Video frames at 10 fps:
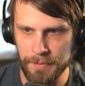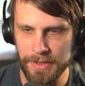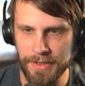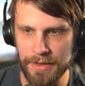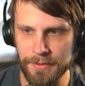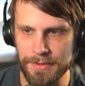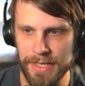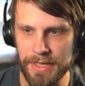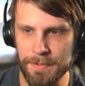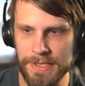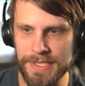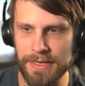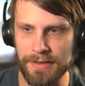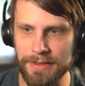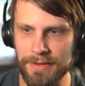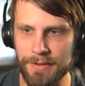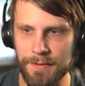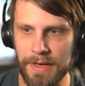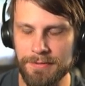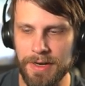now, to help us out in this
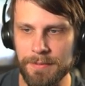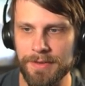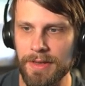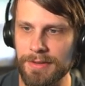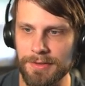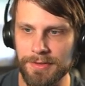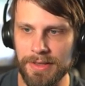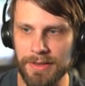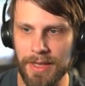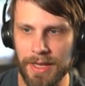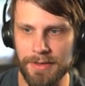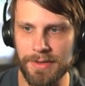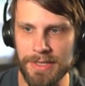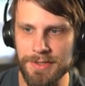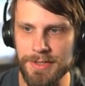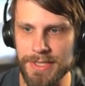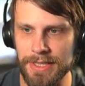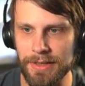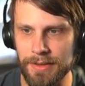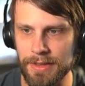5-drop slot, you'll see a lot of
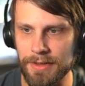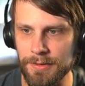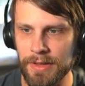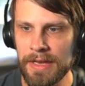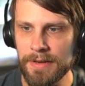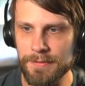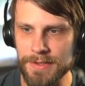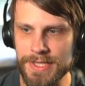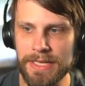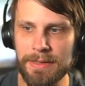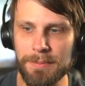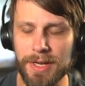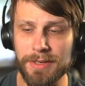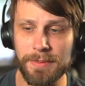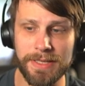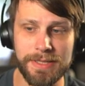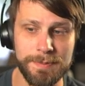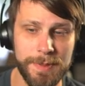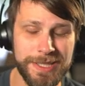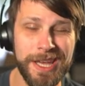interesting things. Forsaken Monument is
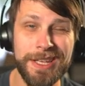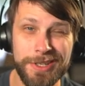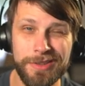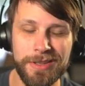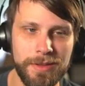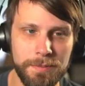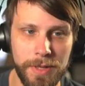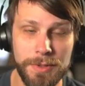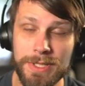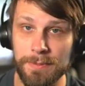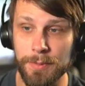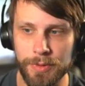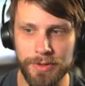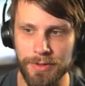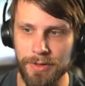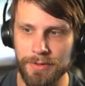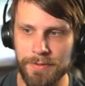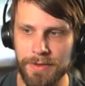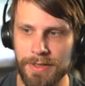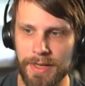potentially the most important card
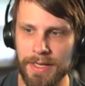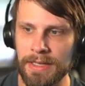for the deck.